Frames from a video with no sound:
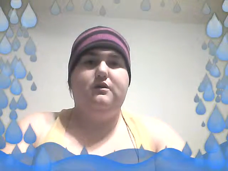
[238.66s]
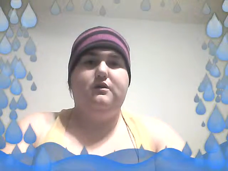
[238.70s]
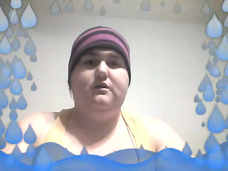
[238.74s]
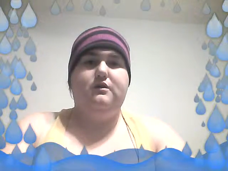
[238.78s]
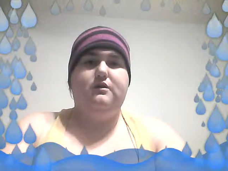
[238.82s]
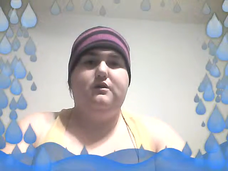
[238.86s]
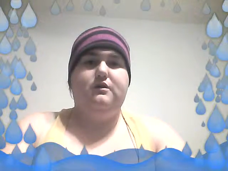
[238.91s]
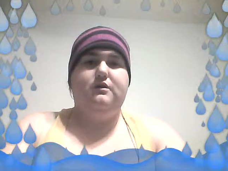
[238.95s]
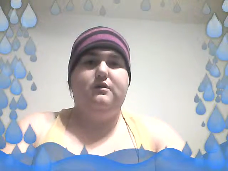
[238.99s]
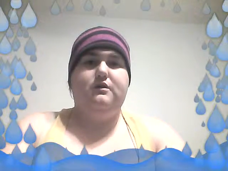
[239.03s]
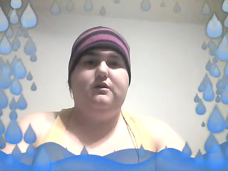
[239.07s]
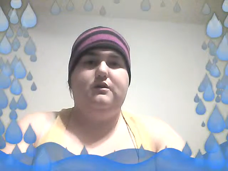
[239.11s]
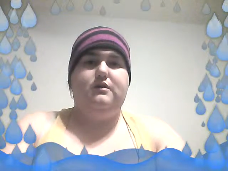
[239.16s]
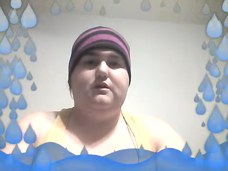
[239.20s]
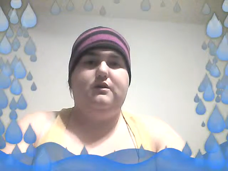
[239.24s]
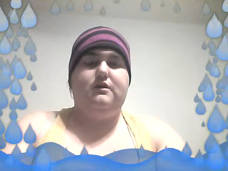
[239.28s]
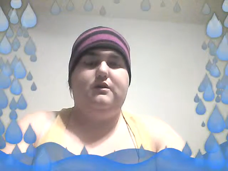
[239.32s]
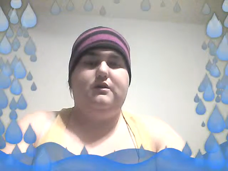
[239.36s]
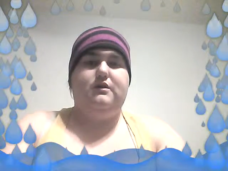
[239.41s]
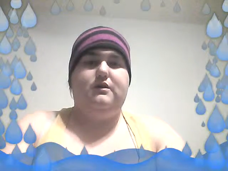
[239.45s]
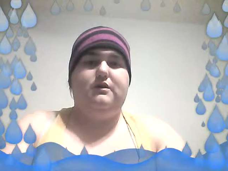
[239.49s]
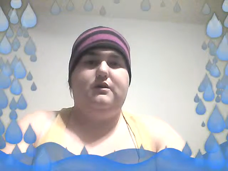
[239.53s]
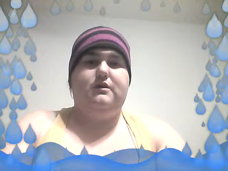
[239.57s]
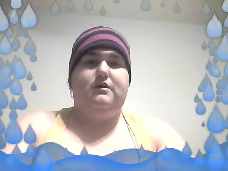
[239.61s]

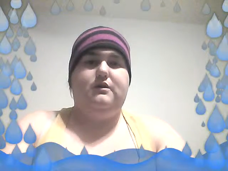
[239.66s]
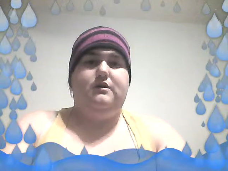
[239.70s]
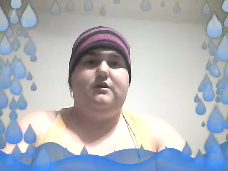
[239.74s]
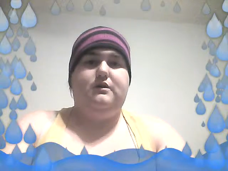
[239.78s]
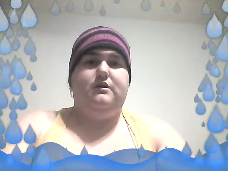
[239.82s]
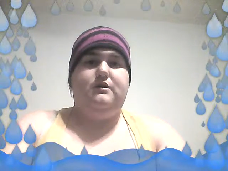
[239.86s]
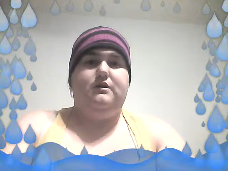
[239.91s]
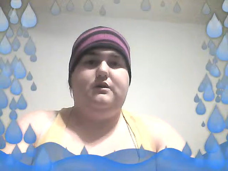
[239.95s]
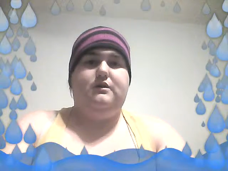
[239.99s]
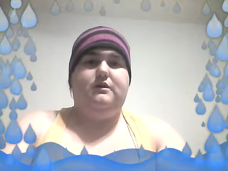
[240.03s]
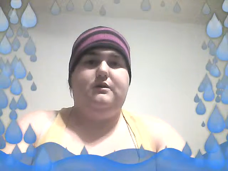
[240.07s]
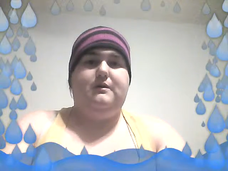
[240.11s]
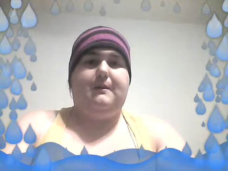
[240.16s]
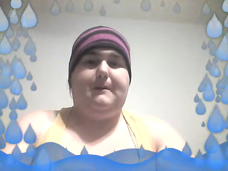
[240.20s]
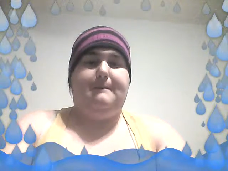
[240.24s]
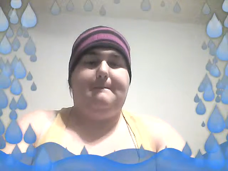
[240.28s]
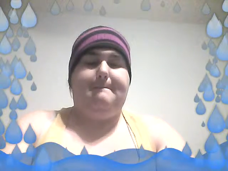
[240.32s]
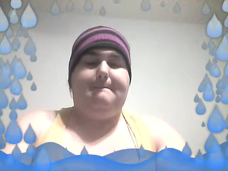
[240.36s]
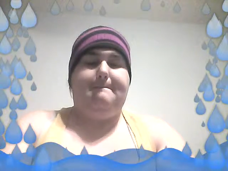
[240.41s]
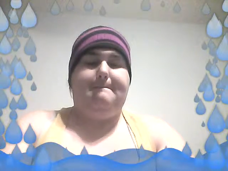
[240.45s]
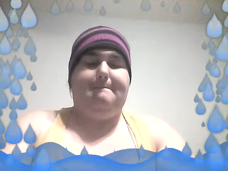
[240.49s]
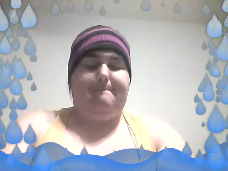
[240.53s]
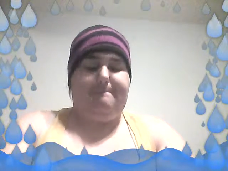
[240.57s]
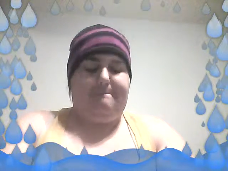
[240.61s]
Nothing is said.